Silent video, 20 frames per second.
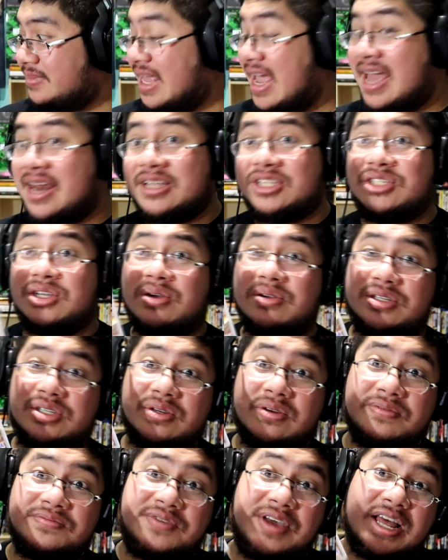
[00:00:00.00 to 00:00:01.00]
And it's
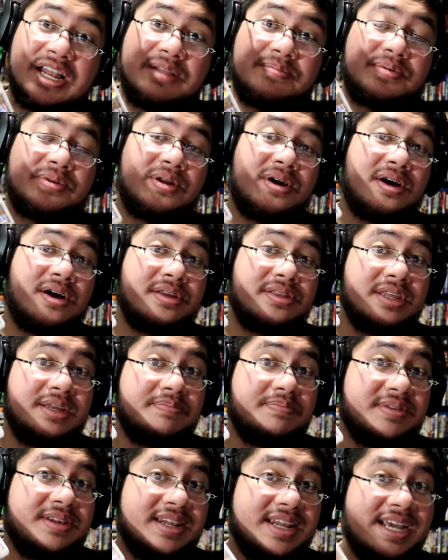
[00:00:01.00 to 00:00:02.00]
also available on the
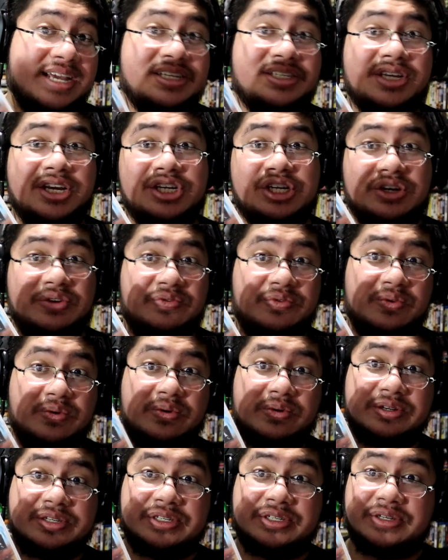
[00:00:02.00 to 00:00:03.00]
PlayStation
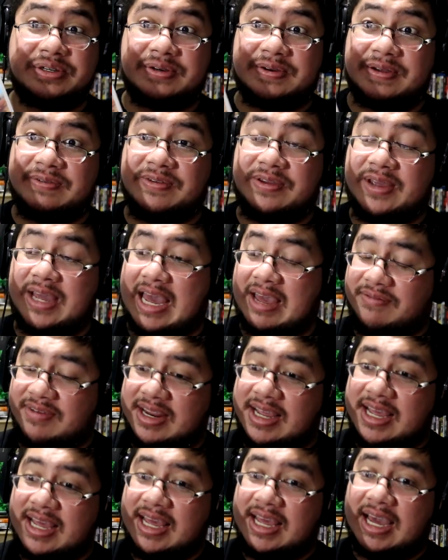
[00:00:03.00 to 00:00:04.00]
4, so if you
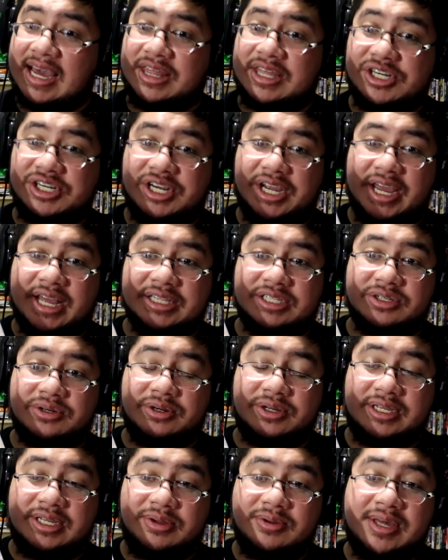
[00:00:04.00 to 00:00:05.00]
haven't had the chance
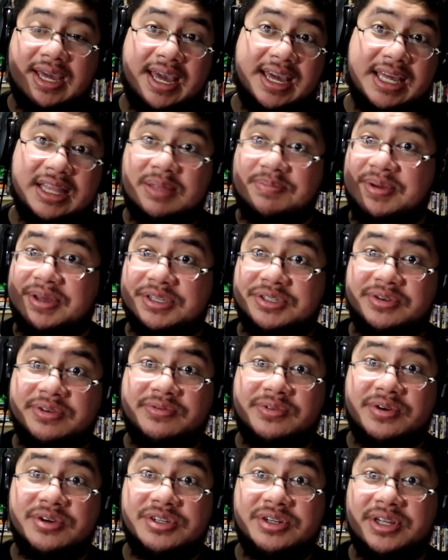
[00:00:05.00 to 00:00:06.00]
or you can't get the PS3
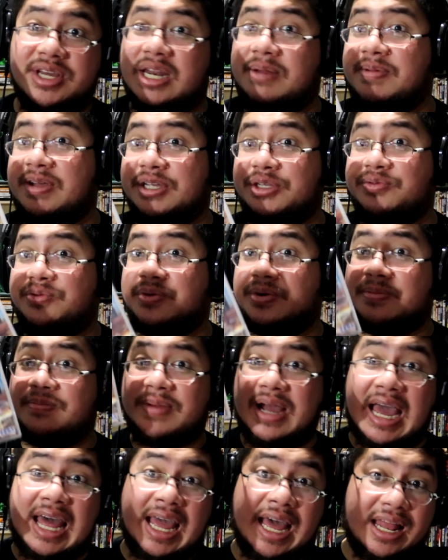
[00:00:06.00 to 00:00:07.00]
version, you got a PS4,
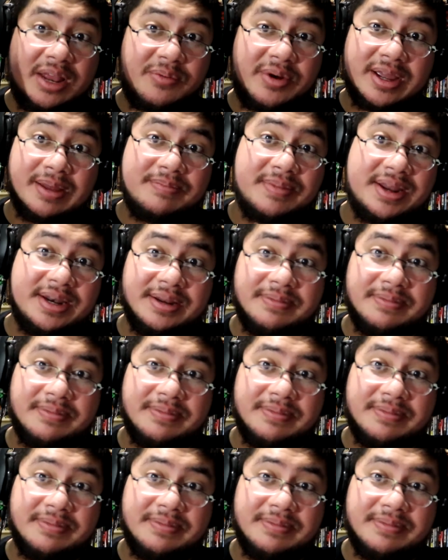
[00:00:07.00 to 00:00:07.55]
I highly recommend